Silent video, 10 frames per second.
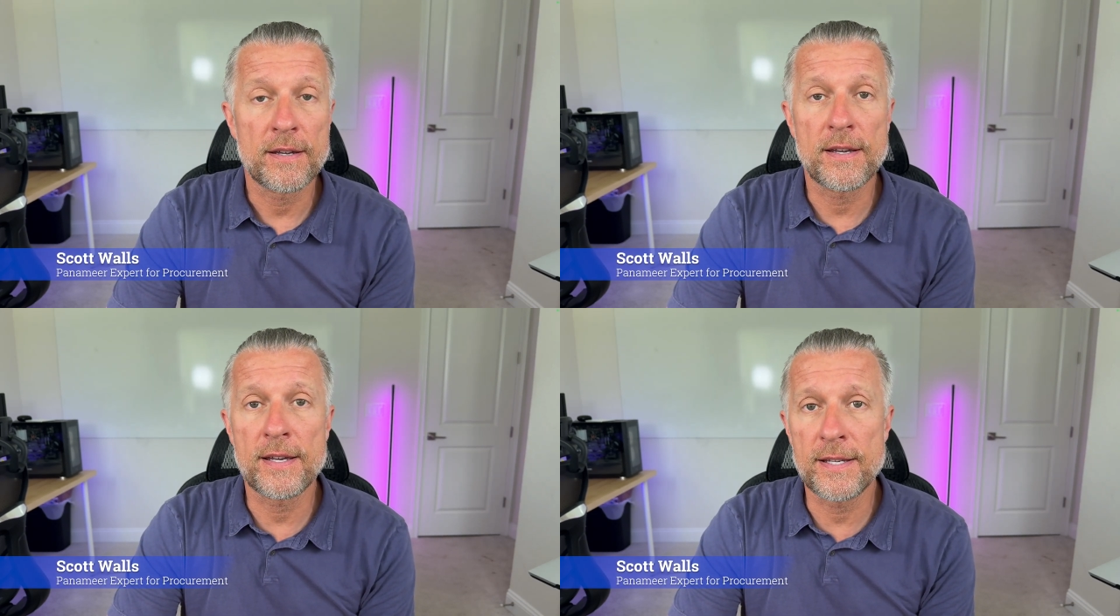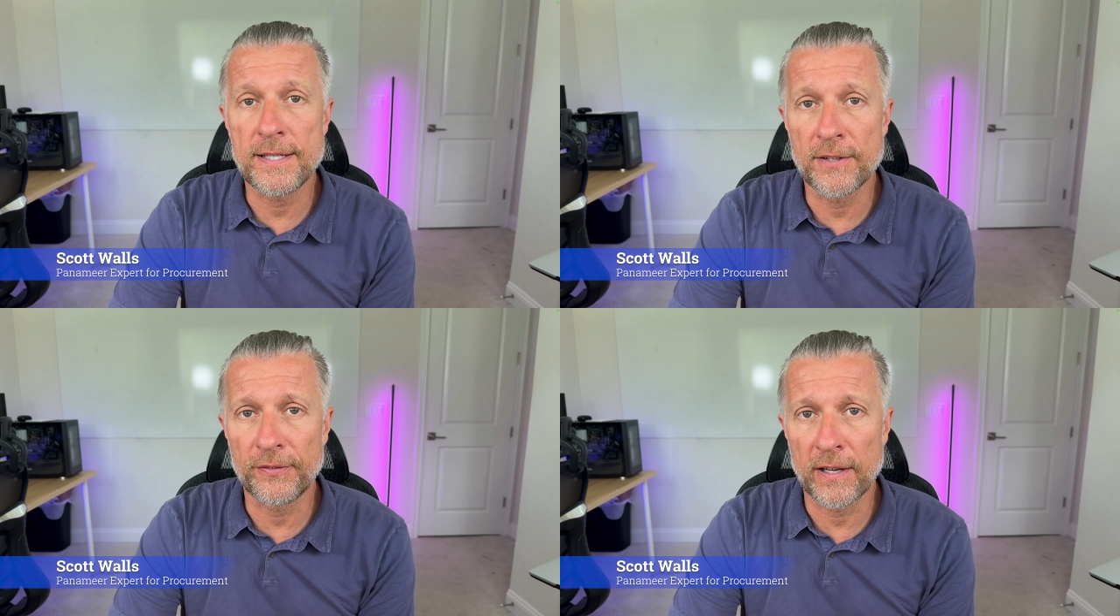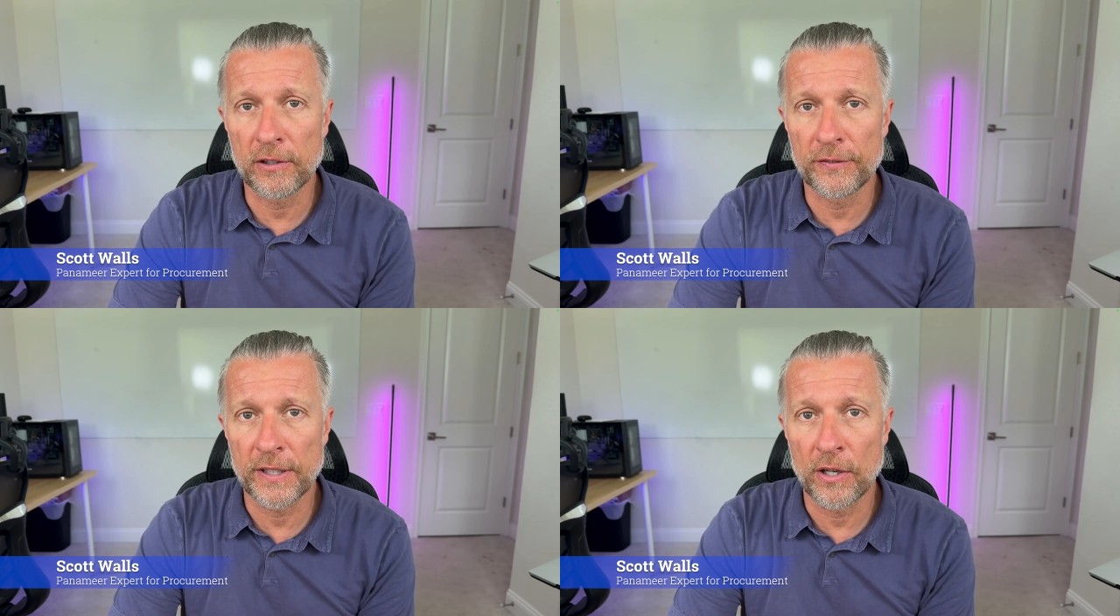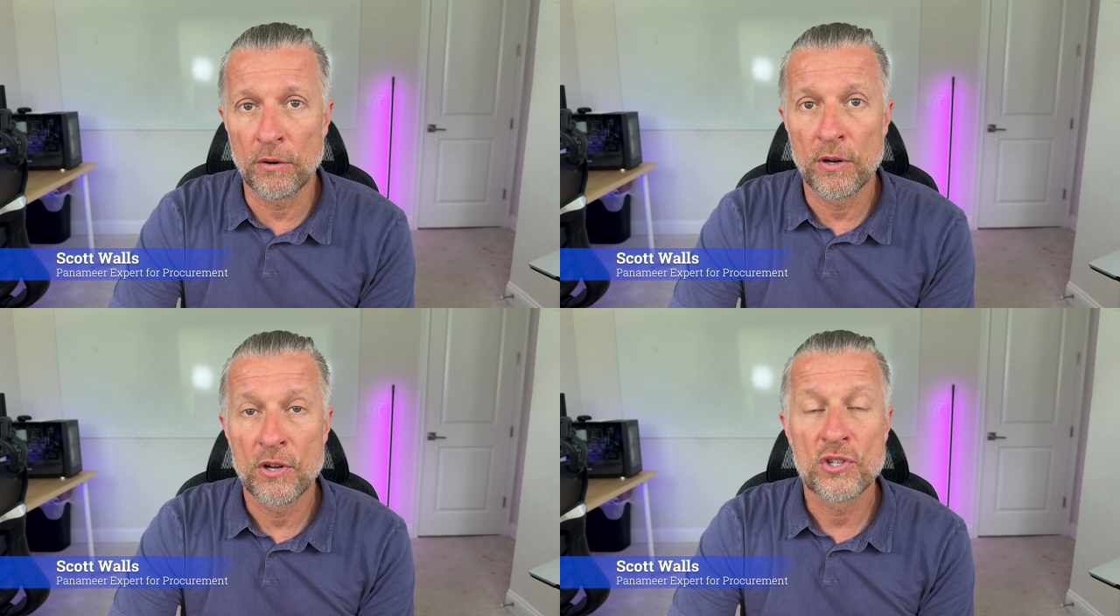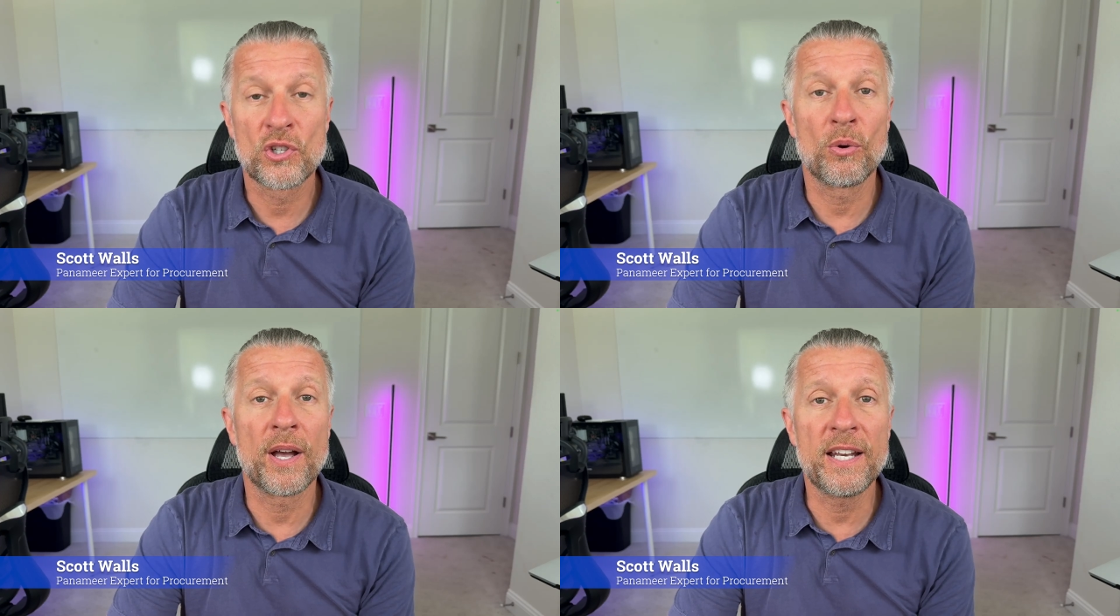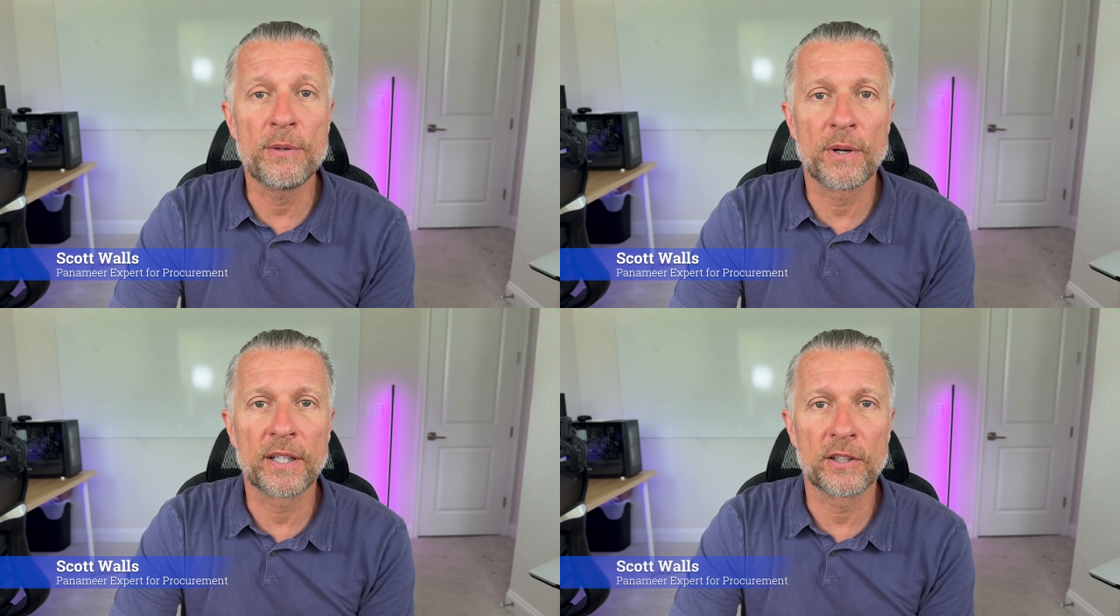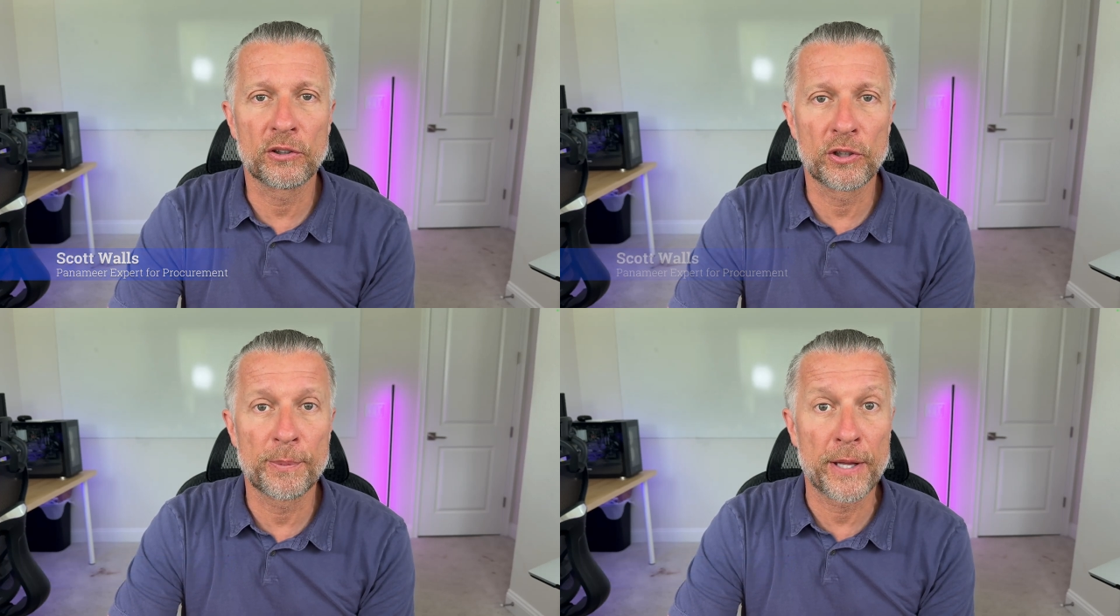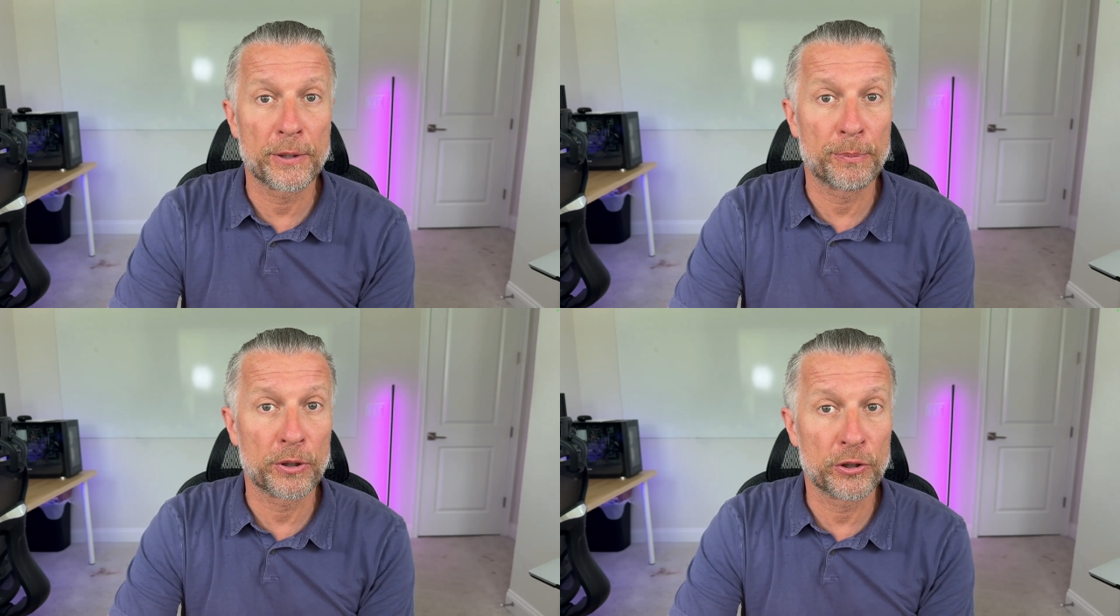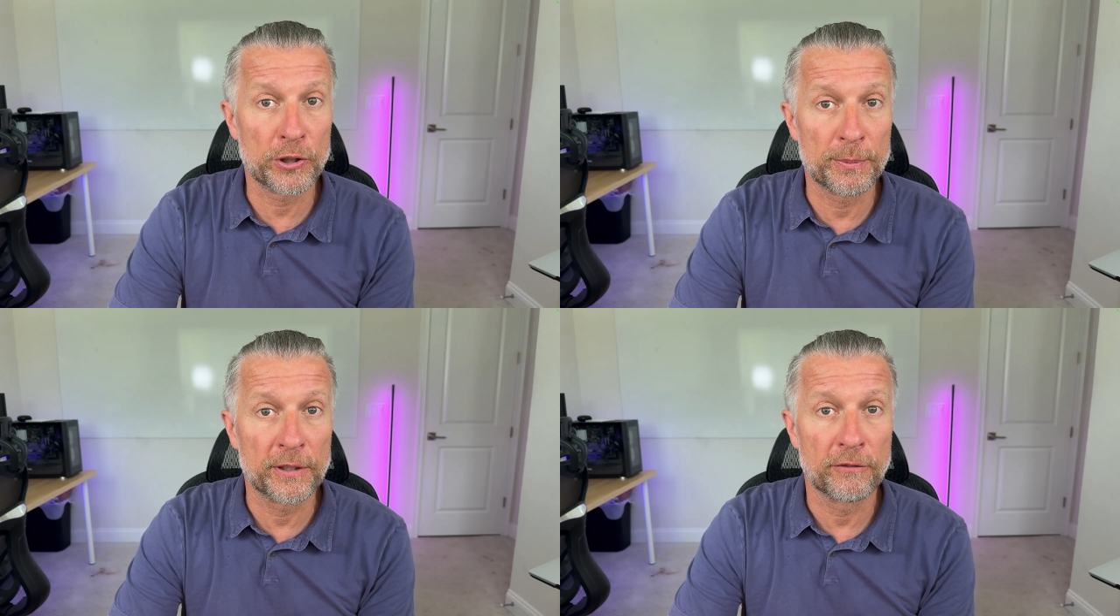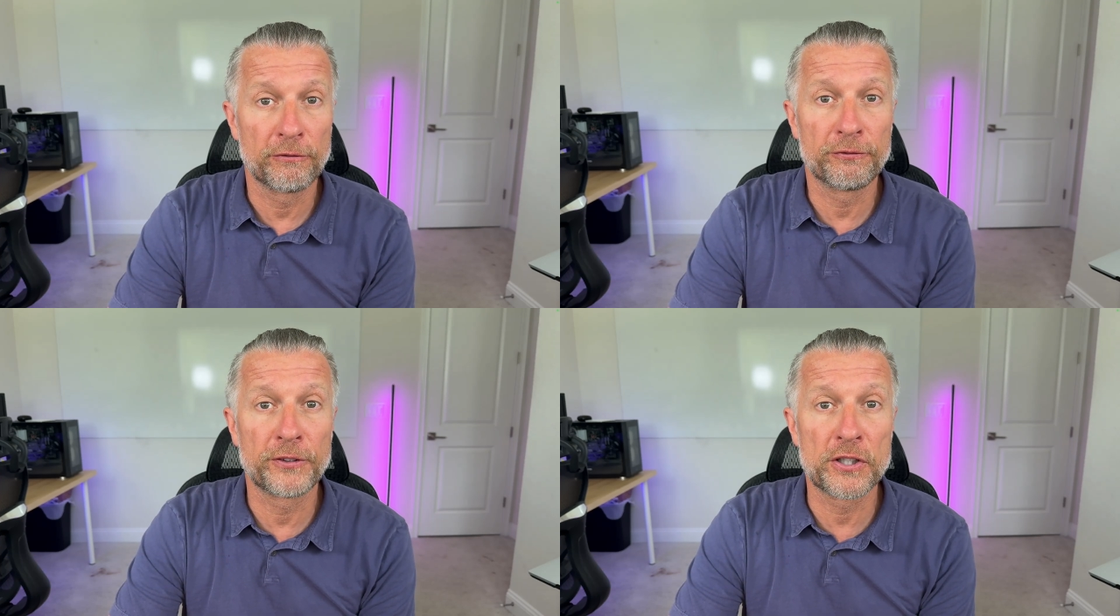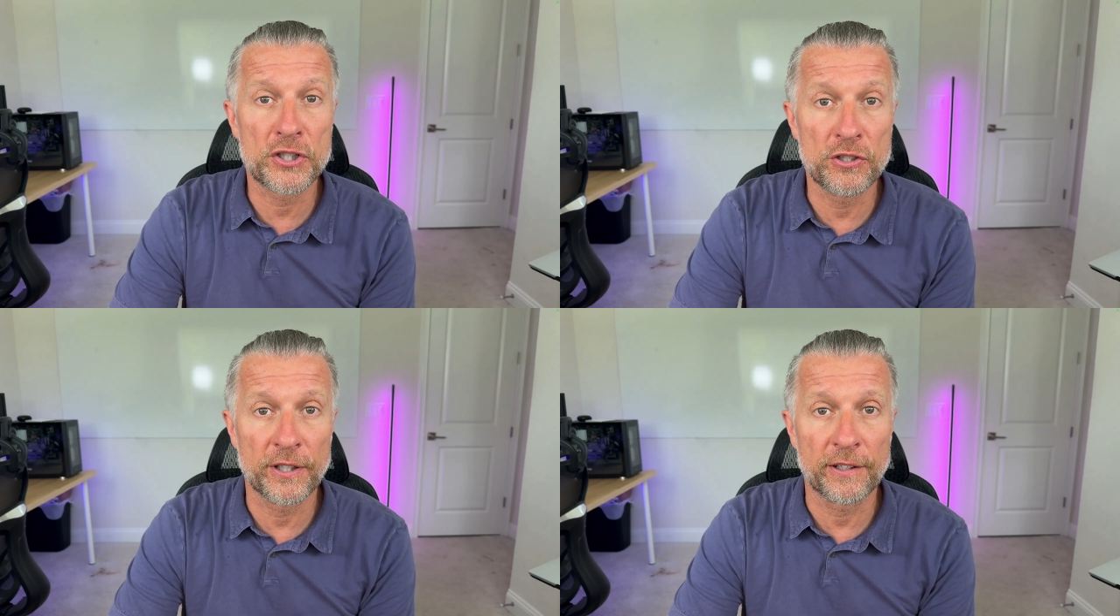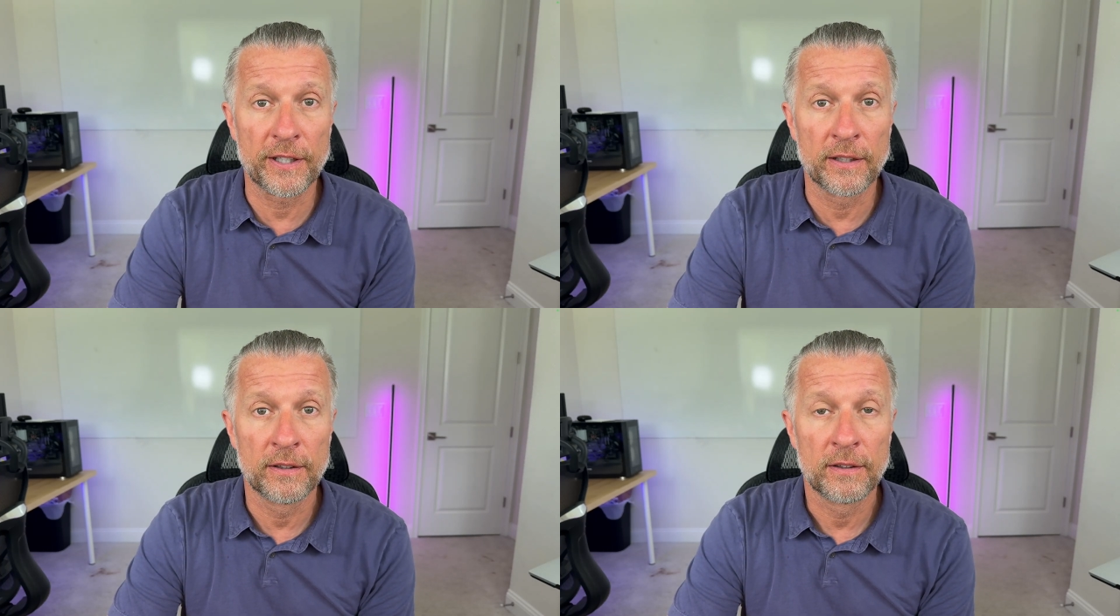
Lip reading: easy to follow video so anyone can learn about the procurement functional area